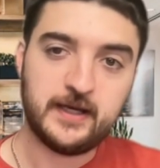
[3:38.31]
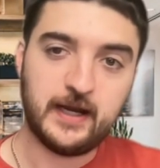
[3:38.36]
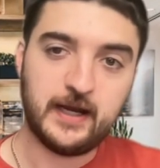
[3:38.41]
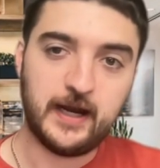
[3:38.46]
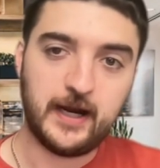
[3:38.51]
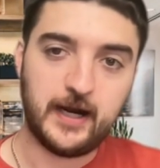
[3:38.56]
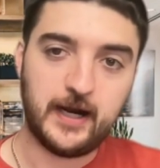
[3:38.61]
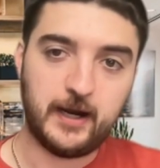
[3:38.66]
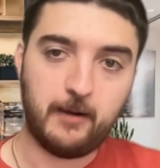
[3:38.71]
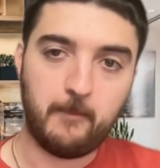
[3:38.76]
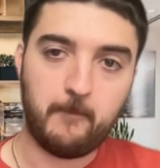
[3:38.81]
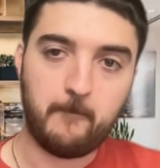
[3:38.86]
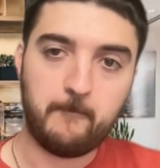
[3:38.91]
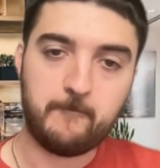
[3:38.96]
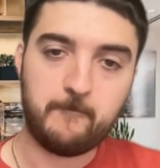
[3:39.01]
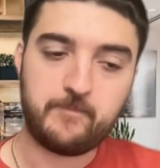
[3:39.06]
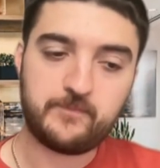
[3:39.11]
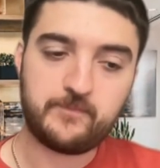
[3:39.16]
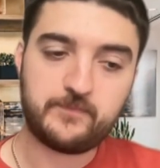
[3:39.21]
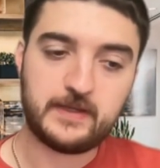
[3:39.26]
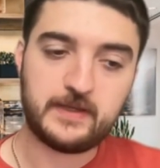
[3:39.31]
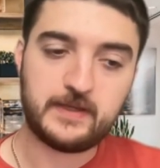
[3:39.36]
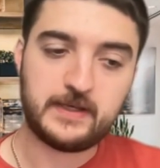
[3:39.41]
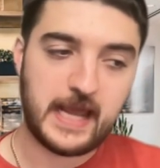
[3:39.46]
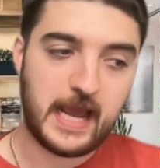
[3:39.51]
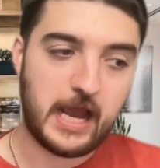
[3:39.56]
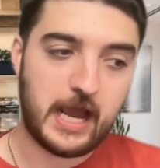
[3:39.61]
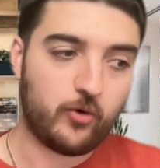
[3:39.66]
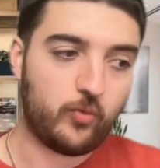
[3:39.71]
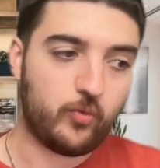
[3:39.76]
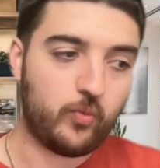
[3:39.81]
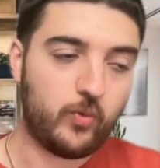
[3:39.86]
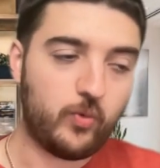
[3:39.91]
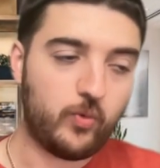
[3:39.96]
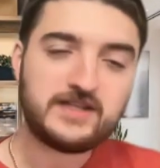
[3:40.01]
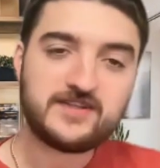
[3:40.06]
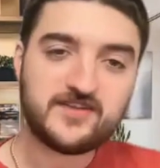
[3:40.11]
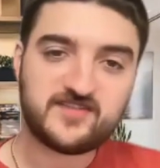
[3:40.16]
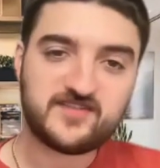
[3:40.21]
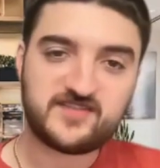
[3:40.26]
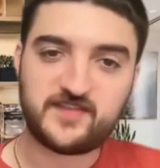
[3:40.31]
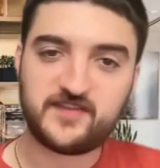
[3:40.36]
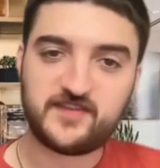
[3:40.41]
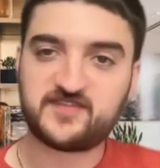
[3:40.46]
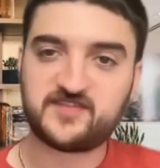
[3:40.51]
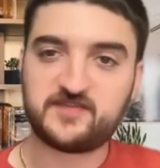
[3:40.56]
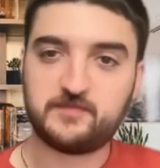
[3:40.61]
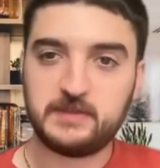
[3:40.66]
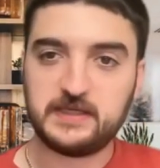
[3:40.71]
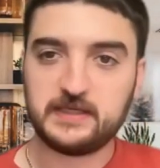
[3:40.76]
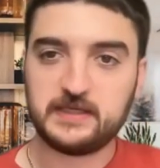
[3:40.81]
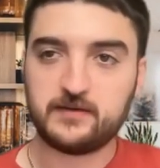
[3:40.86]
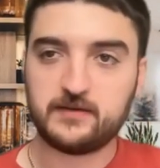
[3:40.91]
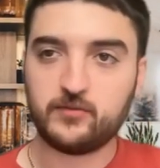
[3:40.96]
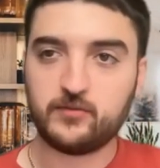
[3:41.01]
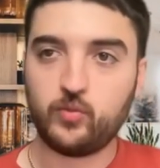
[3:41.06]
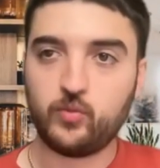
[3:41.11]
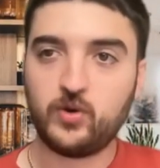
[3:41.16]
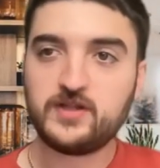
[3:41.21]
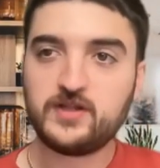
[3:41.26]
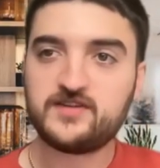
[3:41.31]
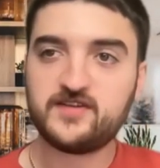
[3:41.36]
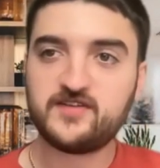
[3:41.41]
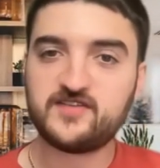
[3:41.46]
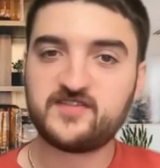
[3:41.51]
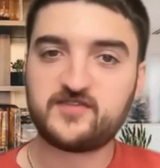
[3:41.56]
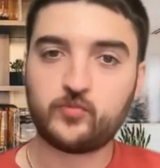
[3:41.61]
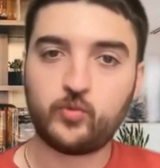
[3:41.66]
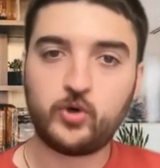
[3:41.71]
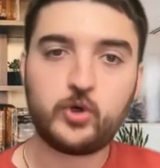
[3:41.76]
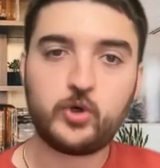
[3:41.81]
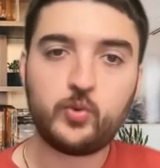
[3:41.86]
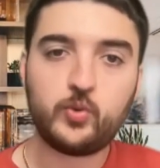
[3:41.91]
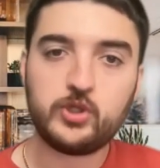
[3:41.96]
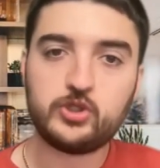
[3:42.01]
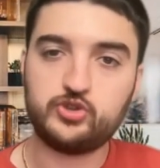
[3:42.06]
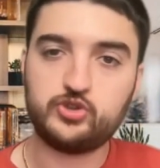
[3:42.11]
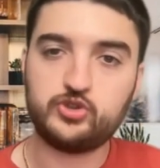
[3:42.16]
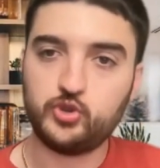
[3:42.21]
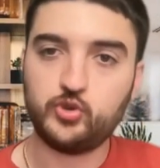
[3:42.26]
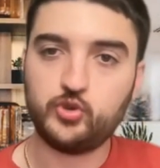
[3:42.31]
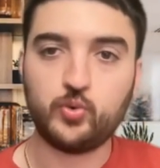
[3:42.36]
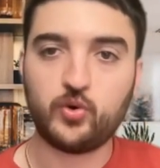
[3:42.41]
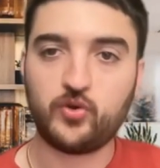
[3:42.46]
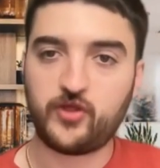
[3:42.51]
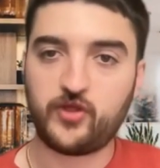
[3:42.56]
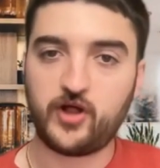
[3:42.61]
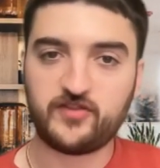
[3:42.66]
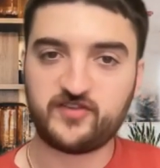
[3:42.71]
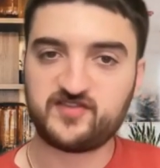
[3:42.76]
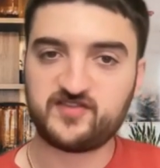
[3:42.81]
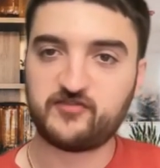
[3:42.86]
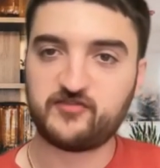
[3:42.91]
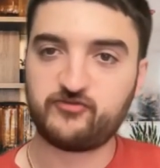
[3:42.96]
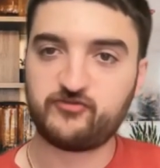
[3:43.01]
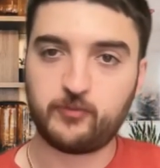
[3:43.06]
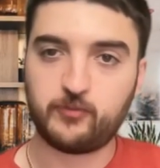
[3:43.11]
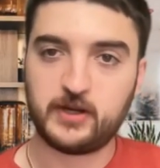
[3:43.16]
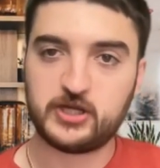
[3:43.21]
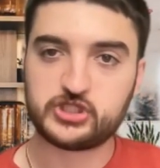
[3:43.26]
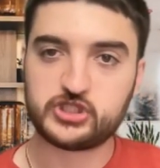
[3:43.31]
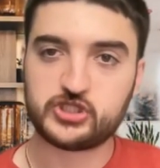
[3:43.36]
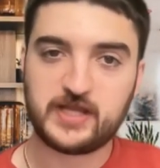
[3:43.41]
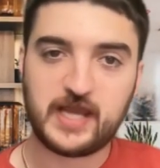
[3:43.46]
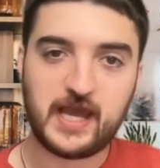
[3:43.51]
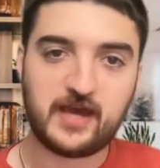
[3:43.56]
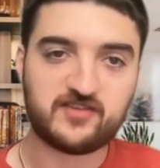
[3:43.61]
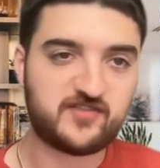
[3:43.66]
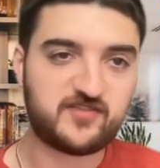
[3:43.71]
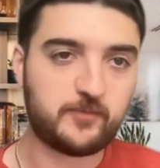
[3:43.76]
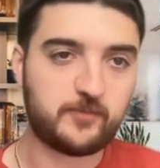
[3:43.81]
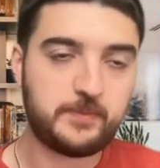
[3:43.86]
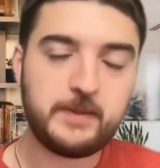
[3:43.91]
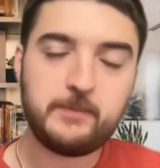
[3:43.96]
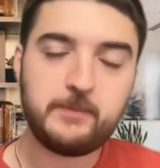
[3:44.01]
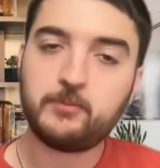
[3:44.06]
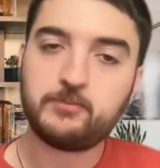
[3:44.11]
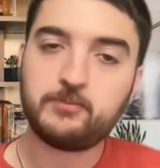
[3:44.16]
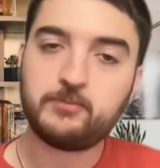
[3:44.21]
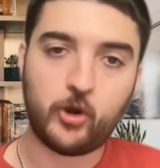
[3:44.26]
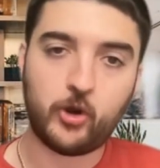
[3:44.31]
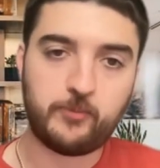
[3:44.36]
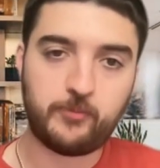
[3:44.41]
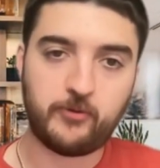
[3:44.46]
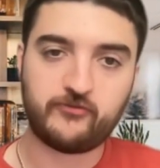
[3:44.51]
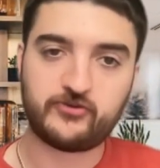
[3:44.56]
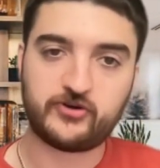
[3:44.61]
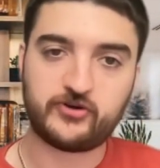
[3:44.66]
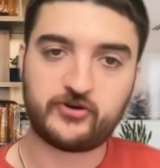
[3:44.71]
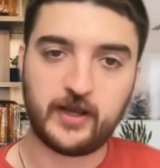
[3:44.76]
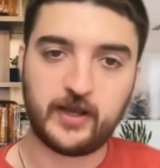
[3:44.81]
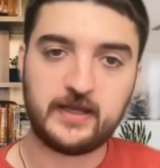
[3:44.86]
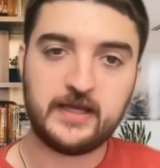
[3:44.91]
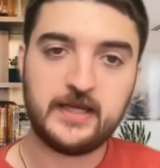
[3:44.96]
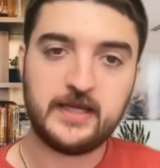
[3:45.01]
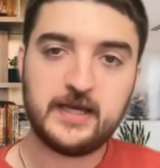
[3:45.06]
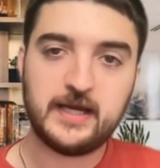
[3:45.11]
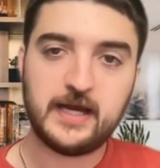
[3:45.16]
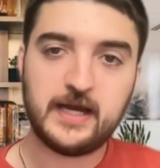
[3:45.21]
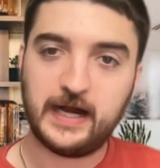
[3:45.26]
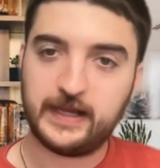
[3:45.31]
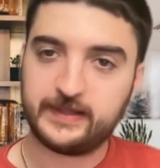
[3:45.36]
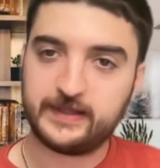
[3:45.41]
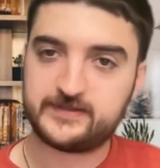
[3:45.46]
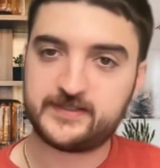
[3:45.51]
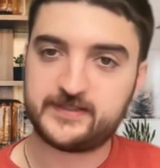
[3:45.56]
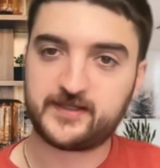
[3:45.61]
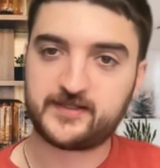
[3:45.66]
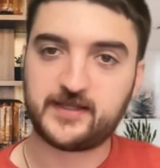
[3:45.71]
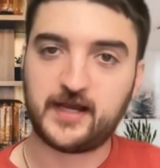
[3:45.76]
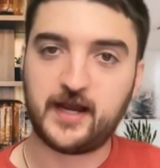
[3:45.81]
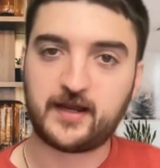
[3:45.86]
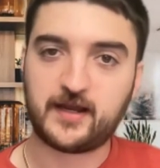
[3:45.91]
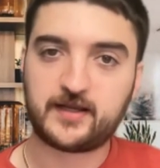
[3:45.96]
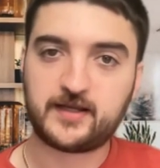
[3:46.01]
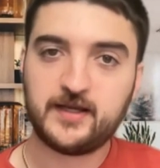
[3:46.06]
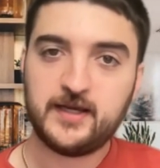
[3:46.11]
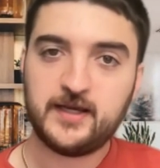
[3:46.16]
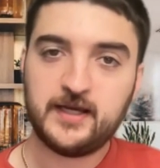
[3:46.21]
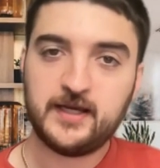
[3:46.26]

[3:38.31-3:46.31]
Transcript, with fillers: Um, now, what does this mean? What does what do we do with all this information? Yeah, so people blow up overnight on TikTok.